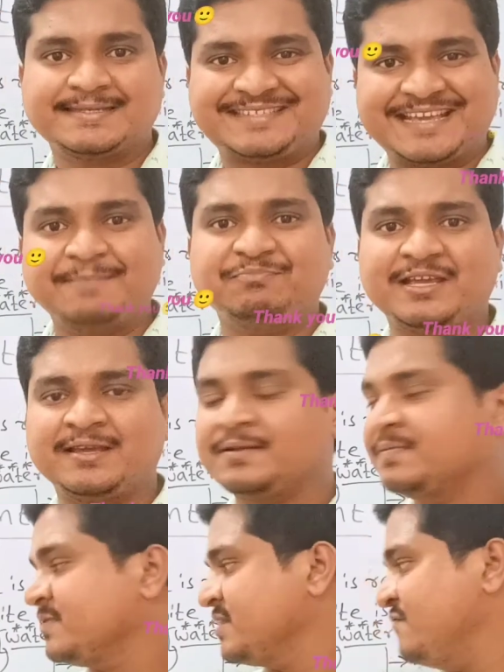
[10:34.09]
Same
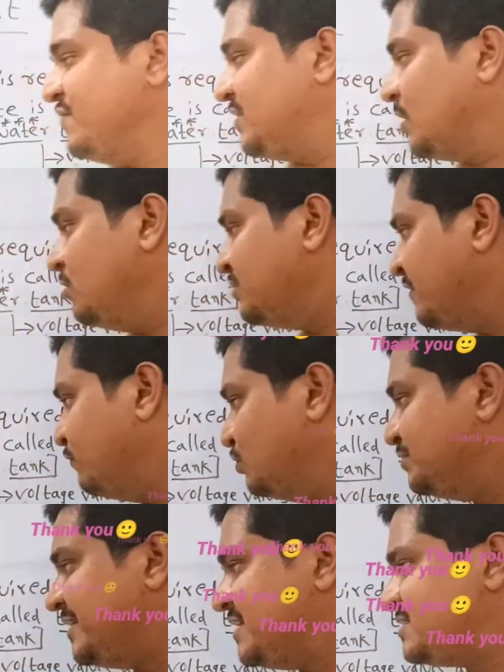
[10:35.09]
thing, without the
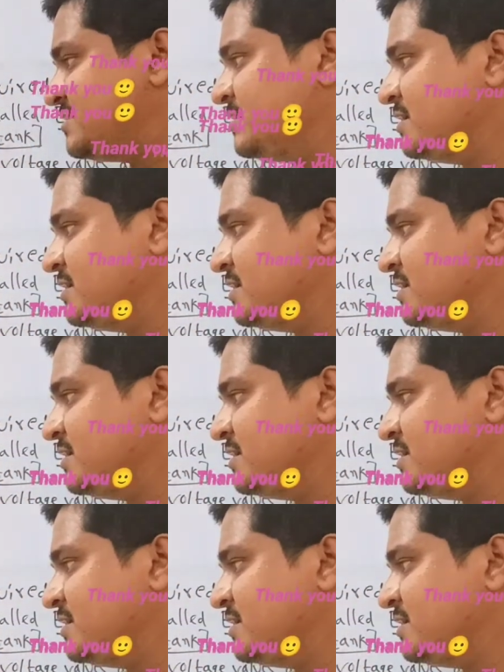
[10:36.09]
voltage